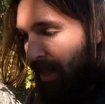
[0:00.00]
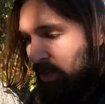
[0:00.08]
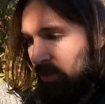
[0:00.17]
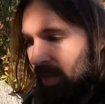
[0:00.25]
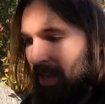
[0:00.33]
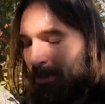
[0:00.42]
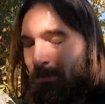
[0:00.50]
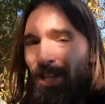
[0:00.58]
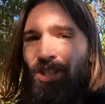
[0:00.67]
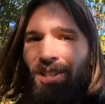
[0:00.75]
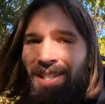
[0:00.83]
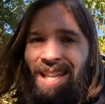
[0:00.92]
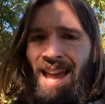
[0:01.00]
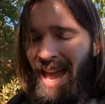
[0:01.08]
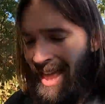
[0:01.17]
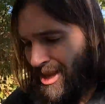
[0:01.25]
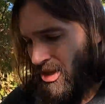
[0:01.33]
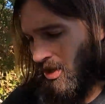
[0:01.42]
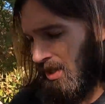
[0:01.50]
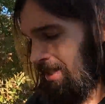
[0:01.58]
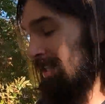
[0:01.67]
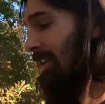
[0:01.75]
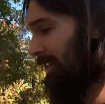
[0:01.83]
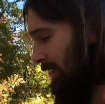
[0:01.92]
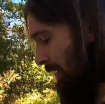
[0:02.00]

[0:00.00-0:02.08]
And it actually has benches that you can sit